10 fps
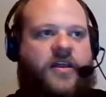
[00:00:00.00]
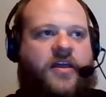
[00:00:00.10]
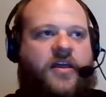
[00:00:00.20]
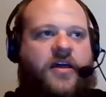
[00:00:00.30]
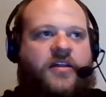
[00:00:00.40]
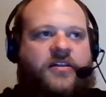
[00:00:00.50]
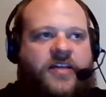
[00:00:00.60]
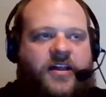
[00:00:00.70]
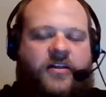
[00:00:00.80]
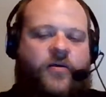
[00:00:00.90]
getting a
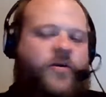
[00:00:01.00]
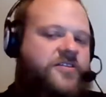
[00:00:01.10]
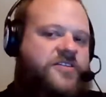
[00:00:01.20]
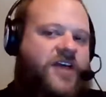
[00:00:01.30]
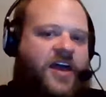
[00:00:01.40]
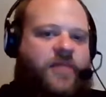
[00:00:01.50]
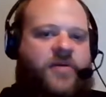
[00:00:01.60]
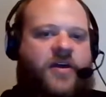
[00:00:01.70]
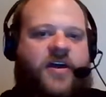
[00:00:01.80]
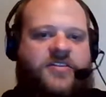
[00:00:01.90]
little low on
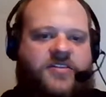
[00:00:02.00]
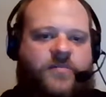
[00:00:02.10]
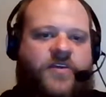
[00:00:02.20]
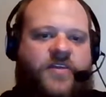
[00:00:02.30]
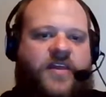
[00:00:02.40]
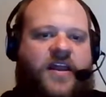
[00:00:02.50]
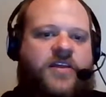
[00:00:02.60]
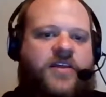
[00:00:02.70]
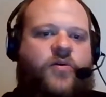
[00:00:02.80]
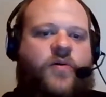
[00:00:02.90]
time. Something that I
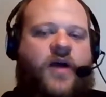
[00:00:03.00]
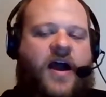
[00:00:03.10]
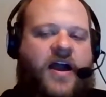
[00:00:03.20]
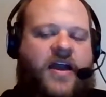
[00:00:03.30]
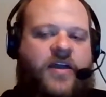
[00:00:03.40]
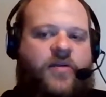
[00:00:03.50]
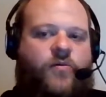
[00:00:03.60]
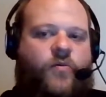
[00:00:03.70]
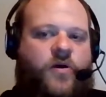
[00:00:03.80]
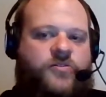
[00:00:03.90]
know I
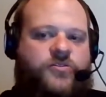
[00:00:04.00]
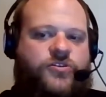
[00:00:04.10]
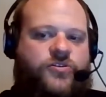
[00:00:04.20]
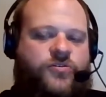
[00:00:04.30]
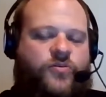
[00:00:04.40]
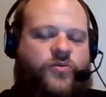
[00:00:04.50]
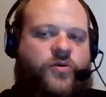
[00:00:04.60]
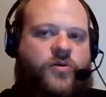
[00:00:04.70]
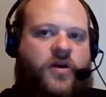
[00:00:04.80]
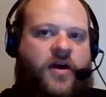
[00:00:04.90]
want
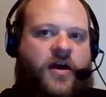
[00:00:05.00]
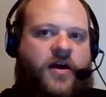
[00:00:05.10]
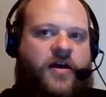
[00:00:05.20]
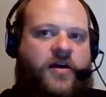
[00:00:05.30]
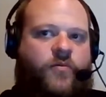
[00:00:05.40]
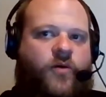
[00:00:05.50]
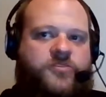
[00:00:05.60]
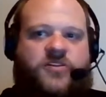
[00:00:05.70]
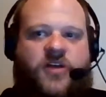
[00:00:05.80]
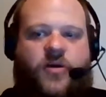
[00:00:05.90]
to
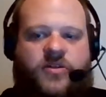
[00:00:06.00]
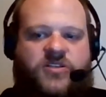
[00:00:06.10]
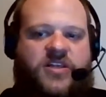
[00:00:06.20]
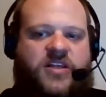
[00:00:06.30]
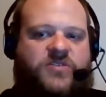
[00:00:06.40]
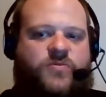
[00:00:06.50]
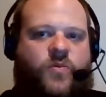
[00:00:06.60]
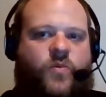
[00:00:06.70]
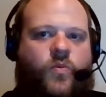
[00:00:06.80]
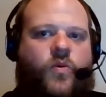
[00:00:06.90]
know is
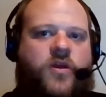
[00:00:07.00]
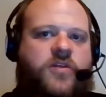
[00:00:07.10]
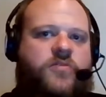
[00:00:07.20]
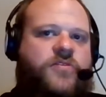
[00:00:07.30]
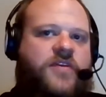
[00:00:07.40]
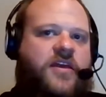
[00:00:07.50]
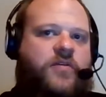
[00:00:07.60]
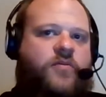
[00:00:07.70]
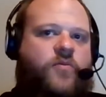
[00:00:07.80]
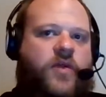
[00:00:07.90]
what do you
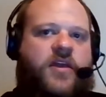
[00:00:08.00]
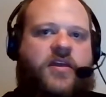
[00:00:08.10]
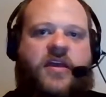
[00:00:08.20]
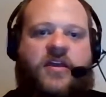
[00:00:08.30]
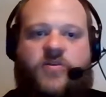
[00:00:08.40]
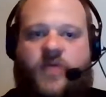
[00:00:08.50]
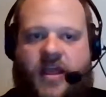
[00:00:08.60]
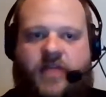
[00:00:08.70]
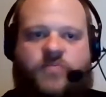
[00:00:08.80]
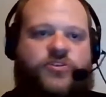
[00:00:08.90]
think we in New
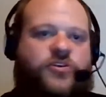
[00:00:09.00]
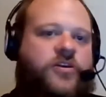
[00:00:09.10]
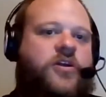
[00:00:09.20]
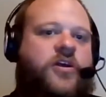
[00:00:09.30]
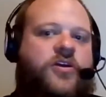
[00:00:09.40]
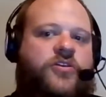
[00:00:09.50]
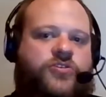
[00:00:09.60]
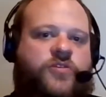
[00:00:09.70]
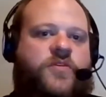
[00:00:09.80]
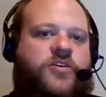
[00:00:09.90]
Hampshire
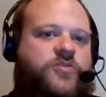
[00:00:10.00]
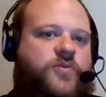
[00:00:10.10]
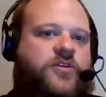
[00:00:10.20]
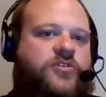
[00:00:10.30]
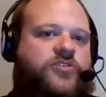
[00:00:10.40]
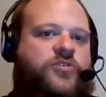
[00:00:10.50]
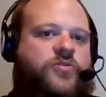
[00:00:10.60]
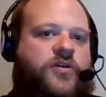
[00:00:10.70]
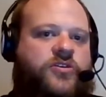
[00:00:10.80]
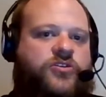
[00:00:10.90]
should be doing
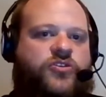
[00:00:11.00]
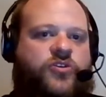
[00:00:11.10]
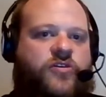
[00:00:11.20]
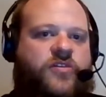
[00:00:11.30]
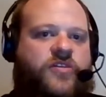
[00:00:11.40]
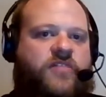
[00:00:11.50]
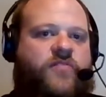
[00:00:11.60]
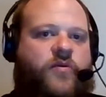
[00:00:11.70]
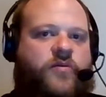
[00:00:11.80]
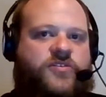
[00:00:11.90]
to ensure that
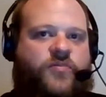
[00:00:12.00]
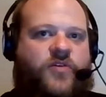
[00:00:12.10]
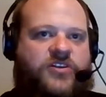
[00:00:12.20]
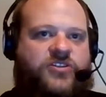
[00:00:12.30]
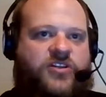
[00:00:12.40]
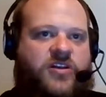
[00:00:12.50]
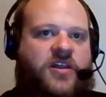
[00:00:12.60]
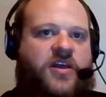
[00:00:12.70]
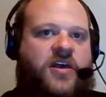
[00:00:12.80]
voter suppression